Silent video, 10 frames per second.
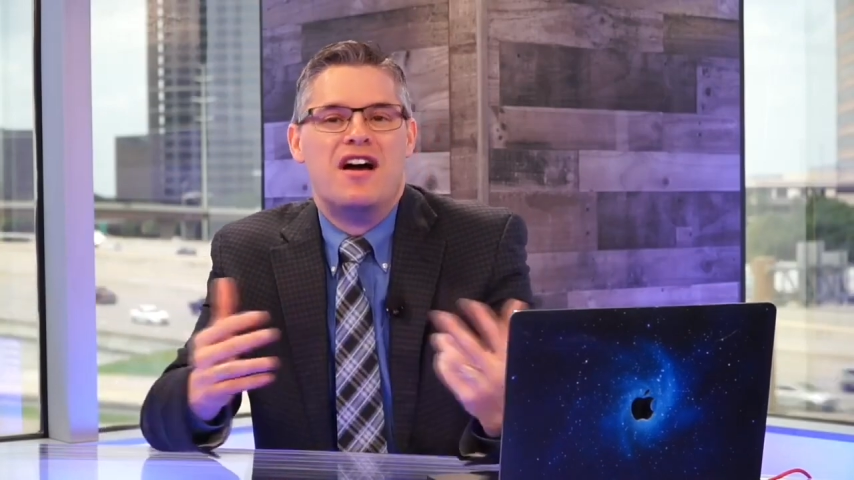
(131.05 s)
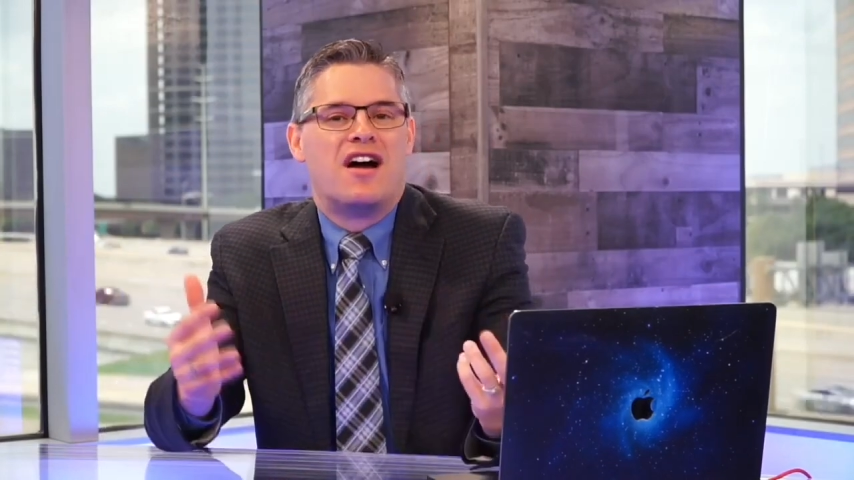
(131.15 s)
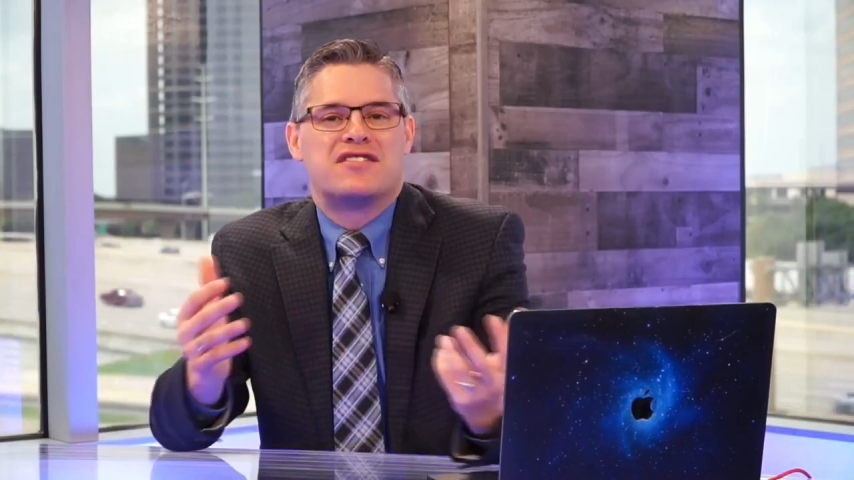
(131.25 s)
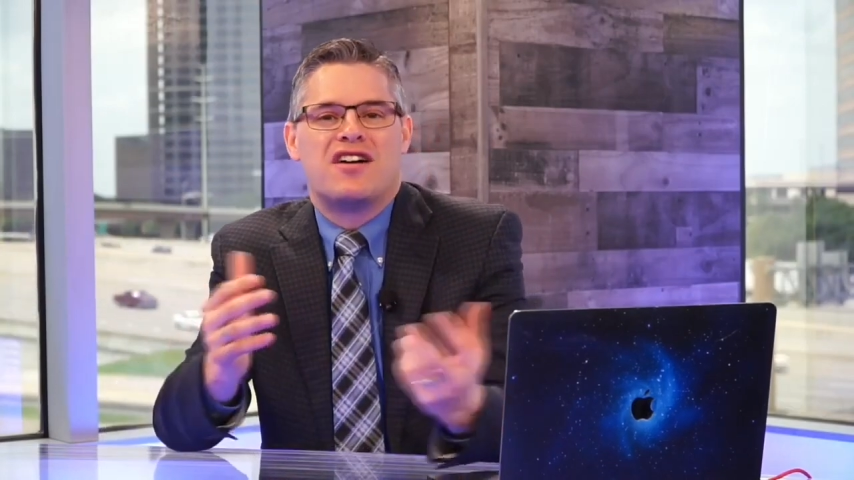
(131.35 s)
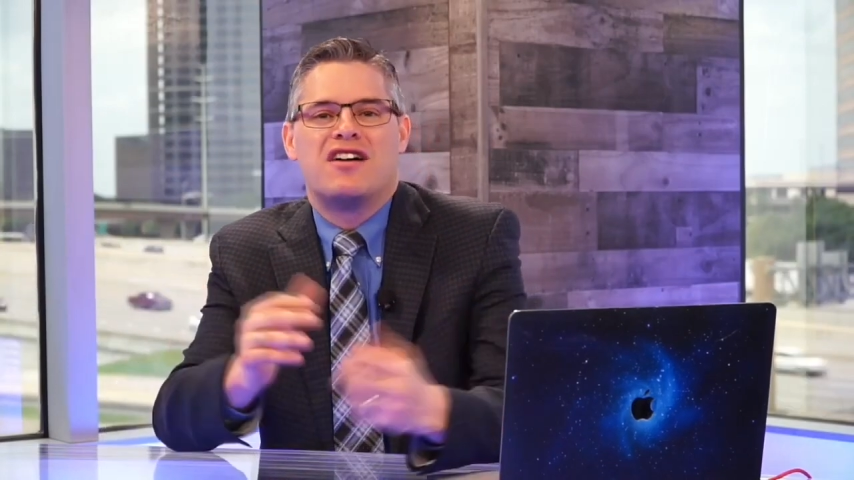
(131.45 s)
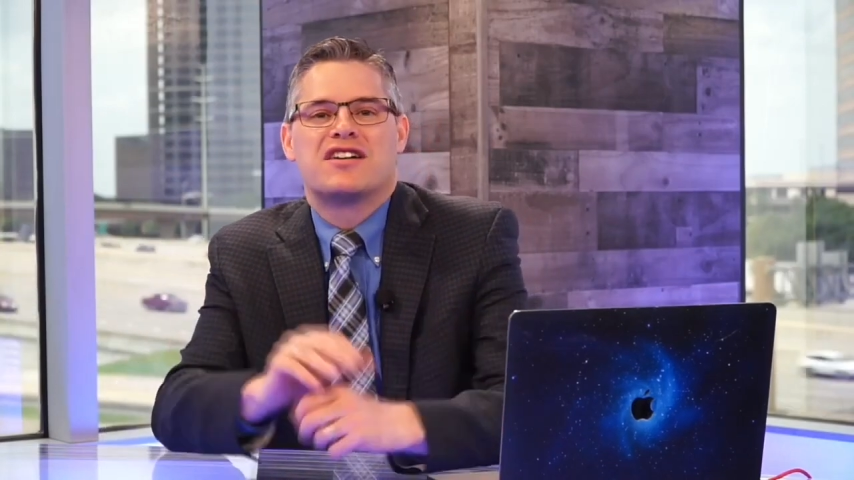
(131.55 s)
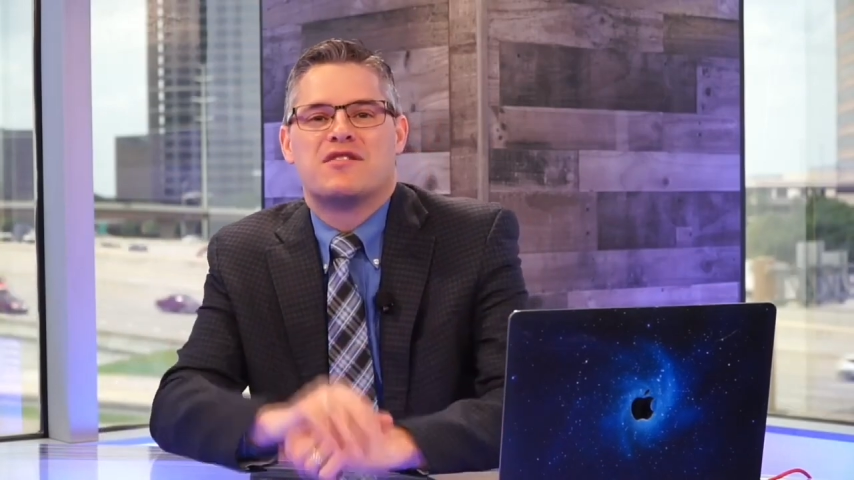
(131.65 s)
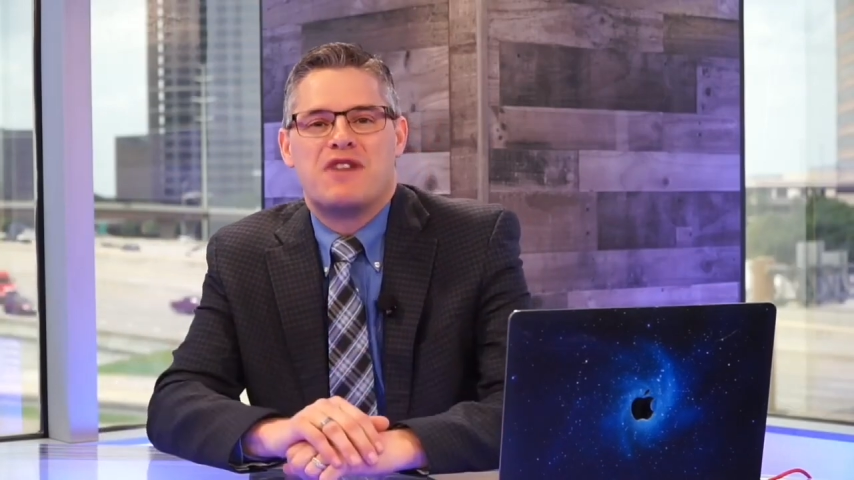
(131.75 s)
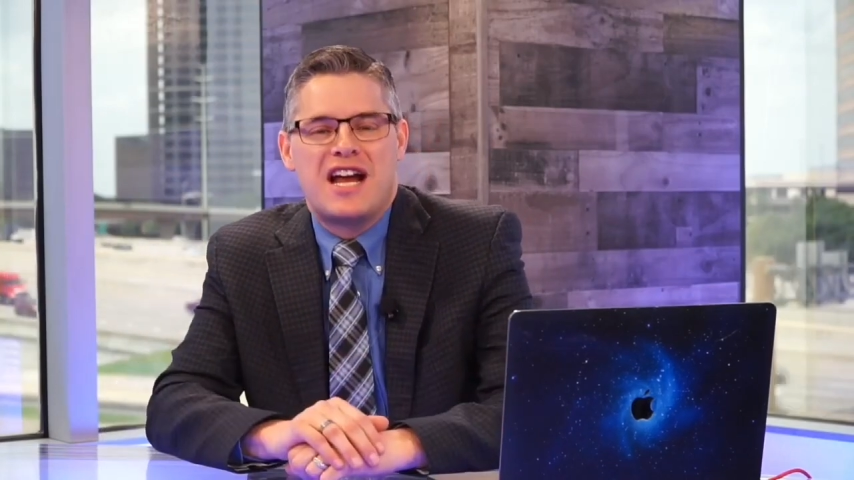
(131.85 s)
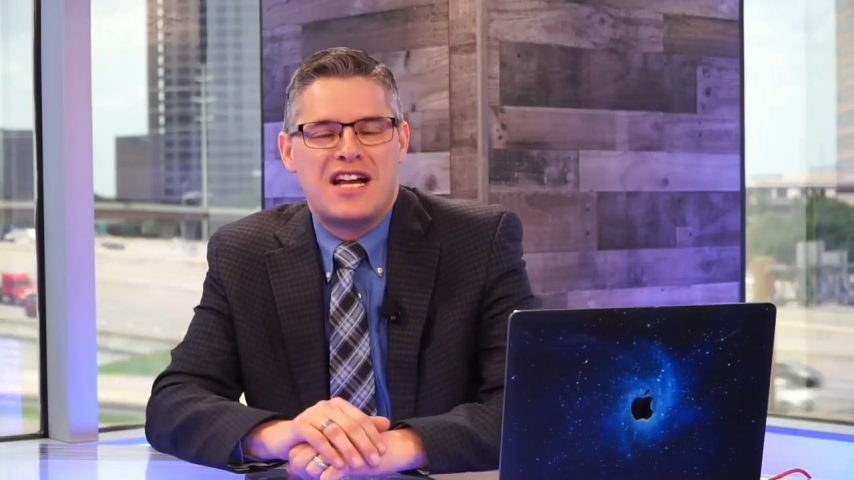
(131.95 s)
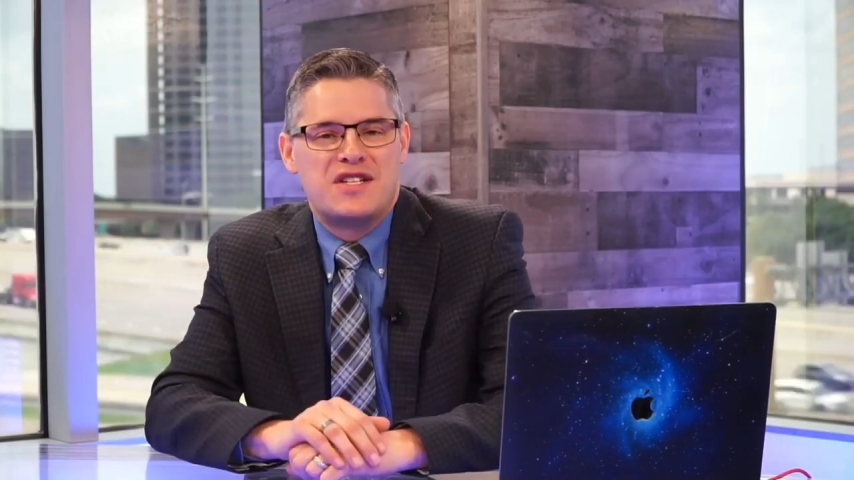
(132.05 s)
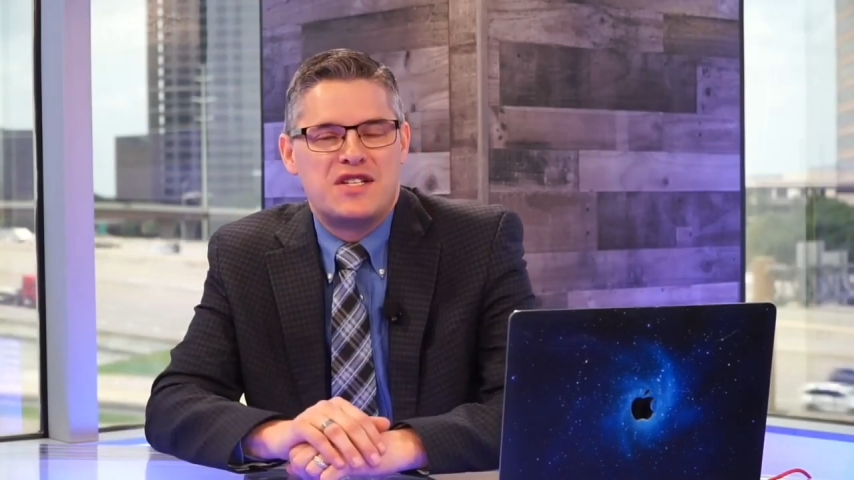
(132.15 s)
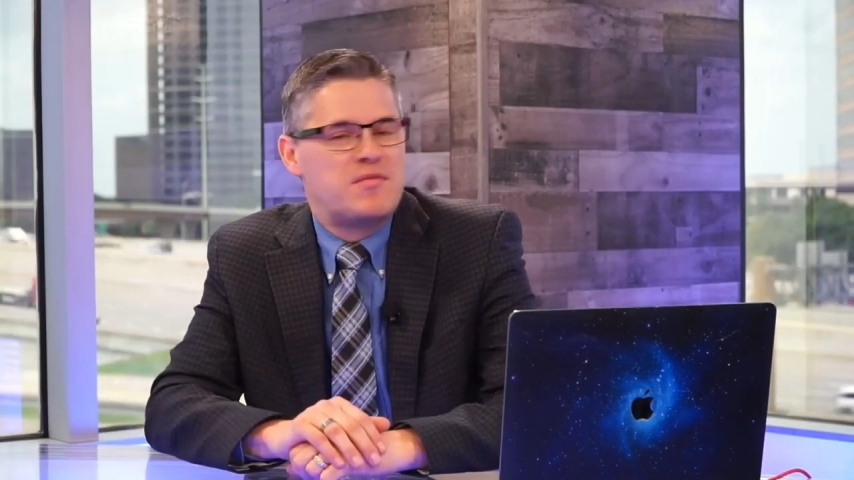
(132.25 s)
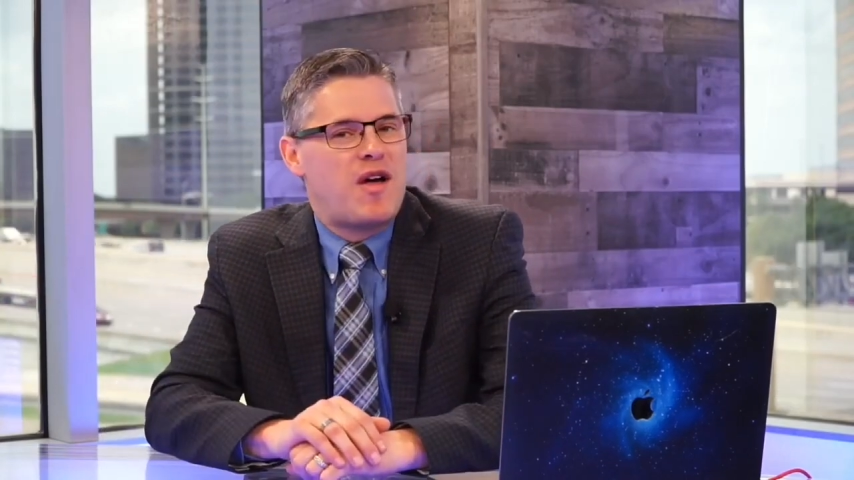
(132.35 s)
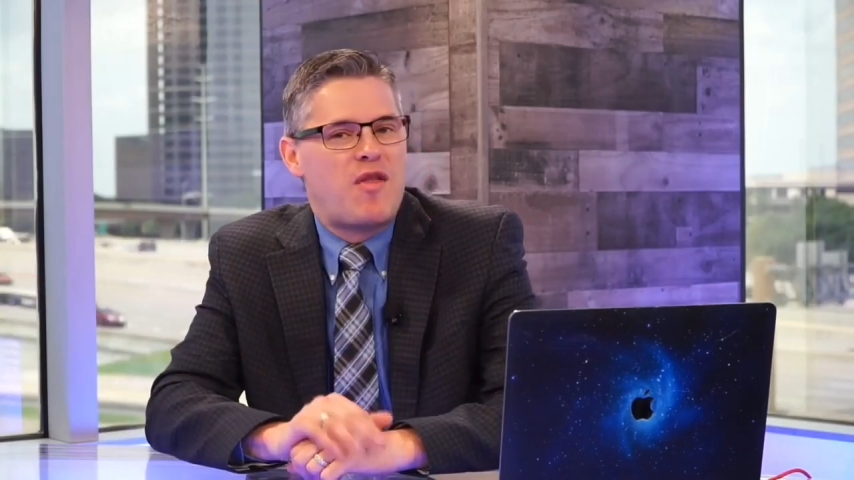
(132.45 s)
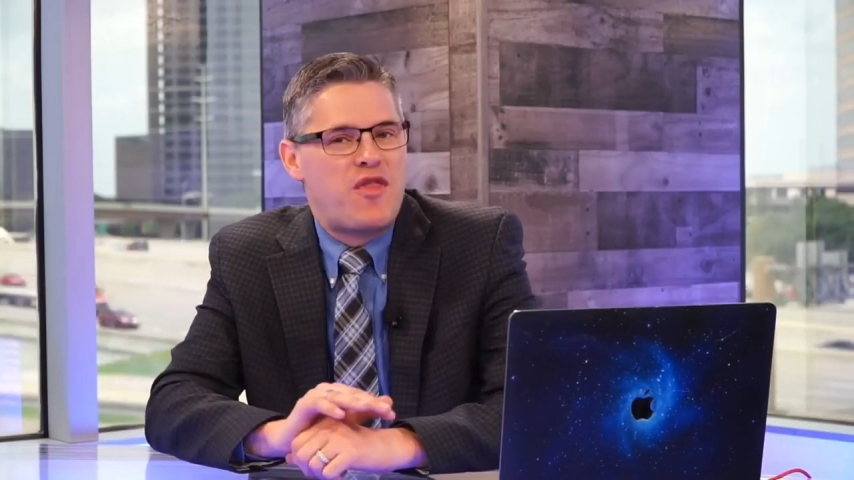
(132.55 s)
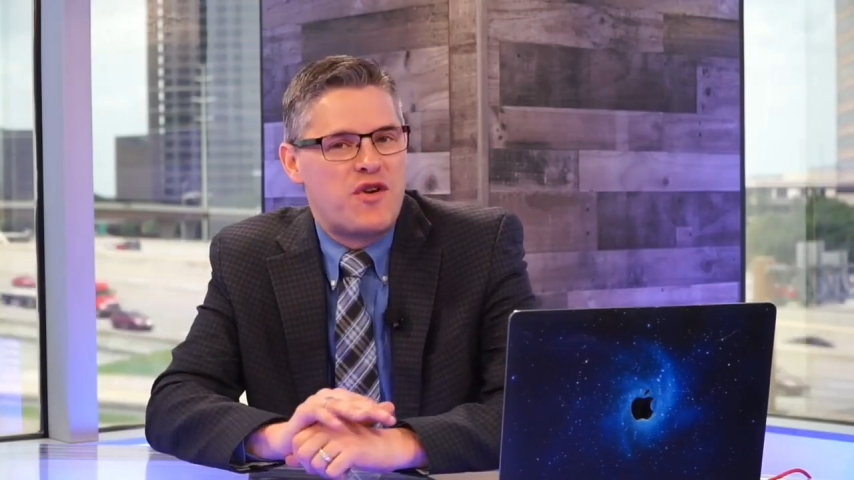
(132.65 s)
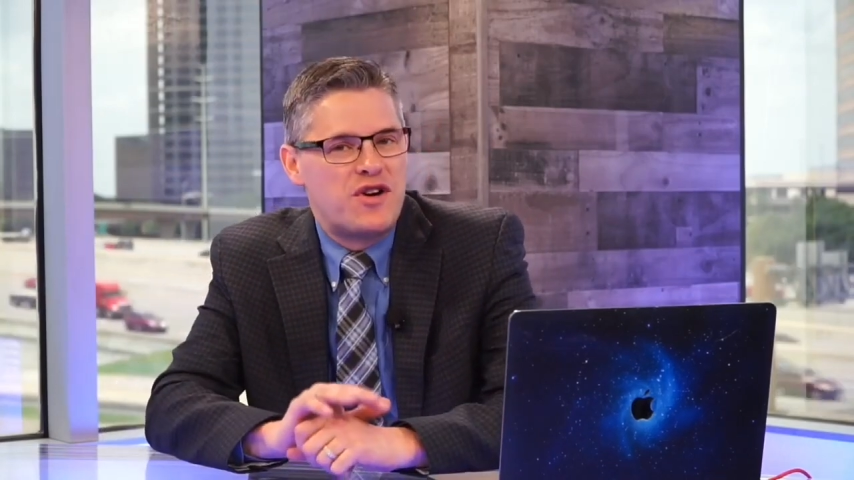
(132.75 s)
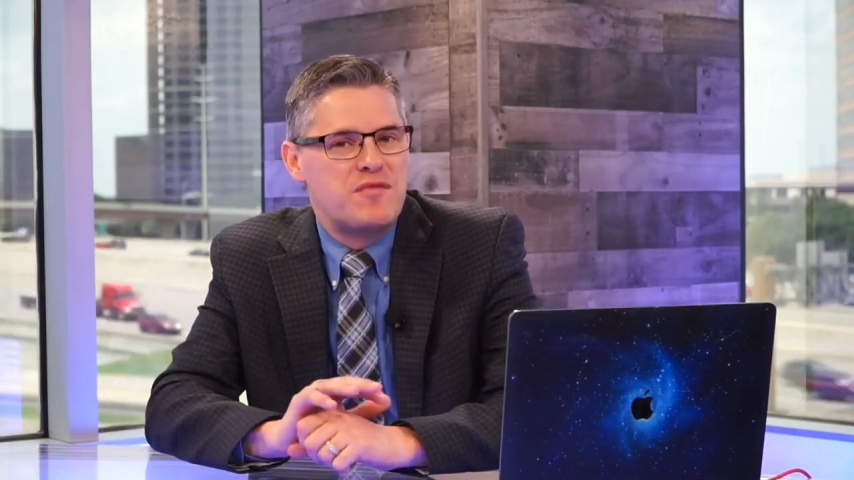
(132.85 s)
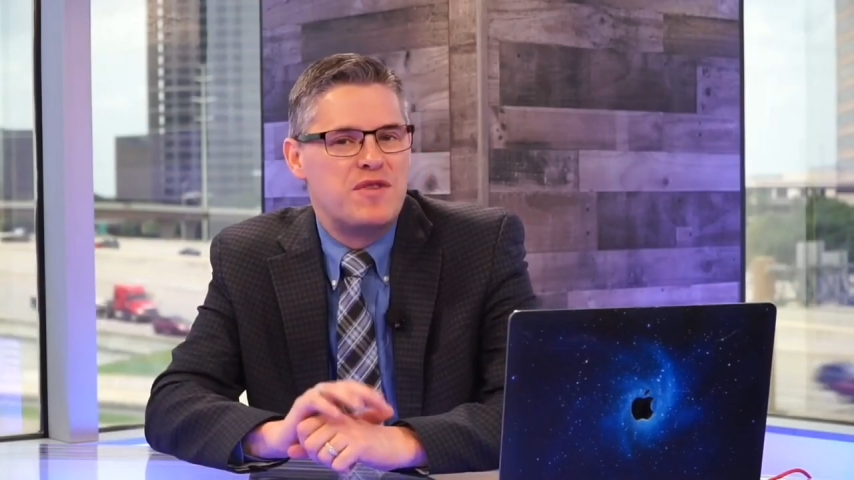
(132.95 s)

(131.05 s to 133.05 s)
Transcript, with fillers: Our target range is about 30